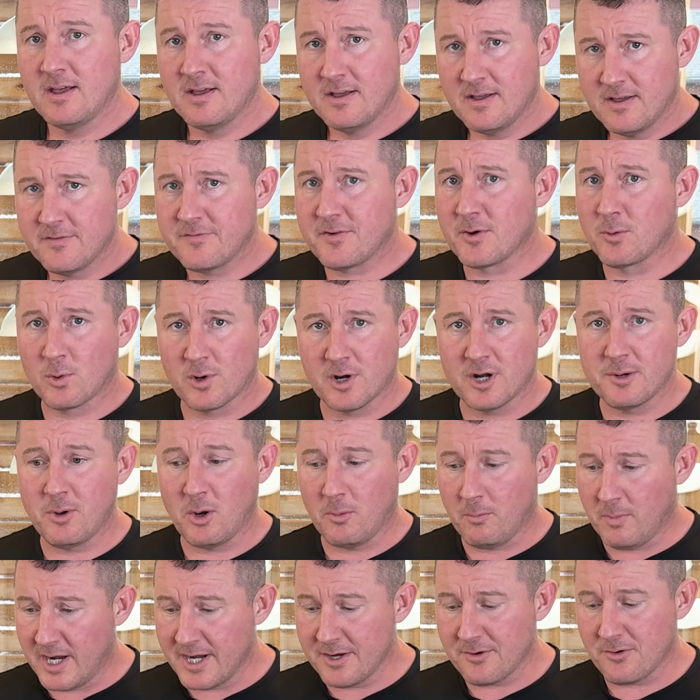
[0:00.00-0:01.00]
If you're worried
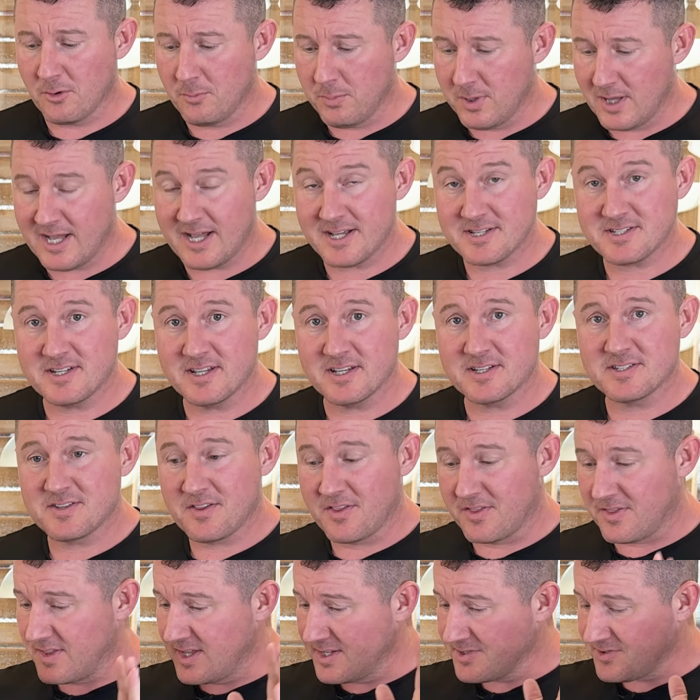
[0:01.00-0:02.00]
about microplastics,
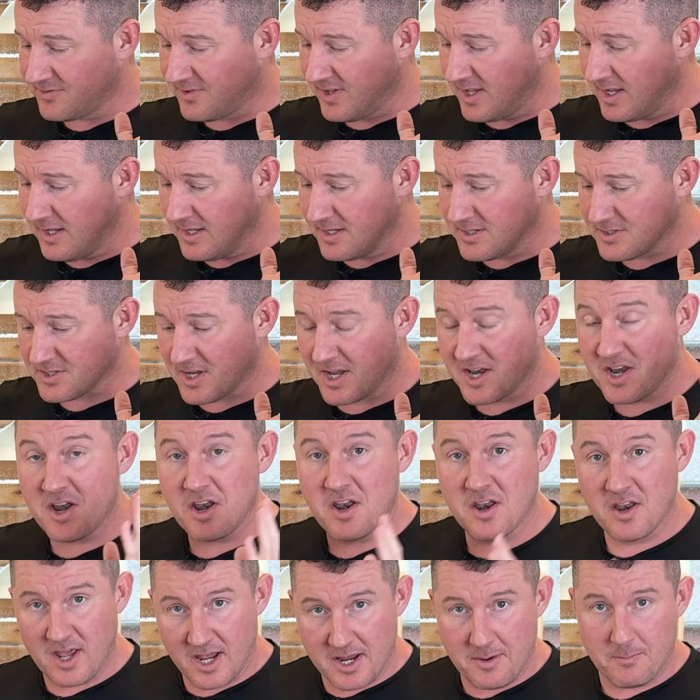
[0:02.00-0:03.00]
this thing is a
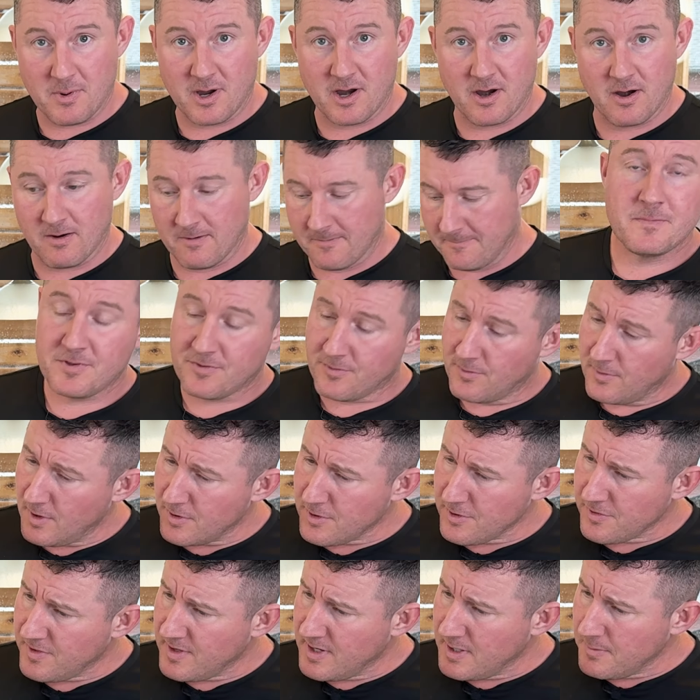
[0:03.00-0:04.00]
nightmare. So another
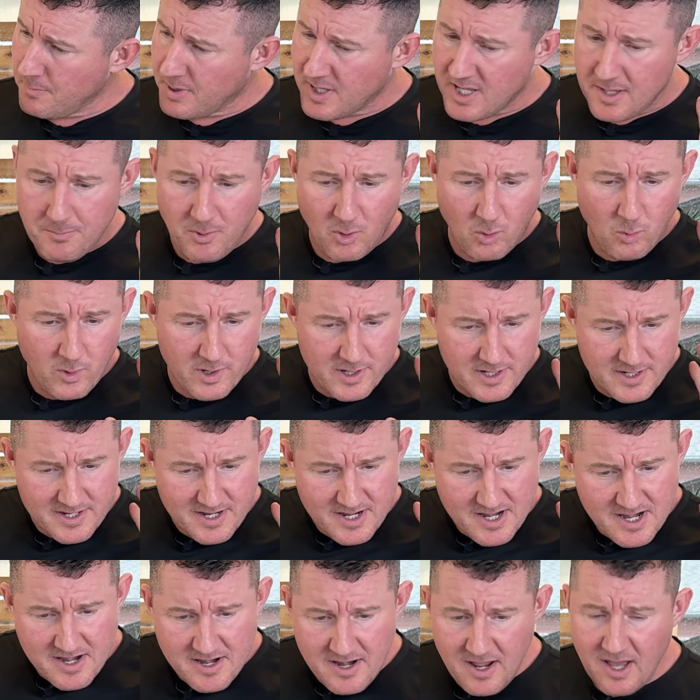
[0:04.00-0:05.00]
thing, people went
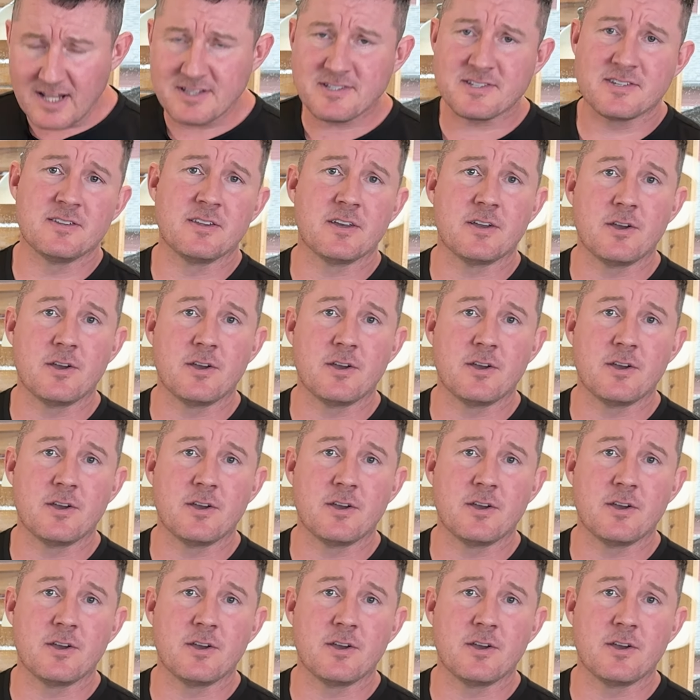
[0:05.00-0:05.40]
nuts in the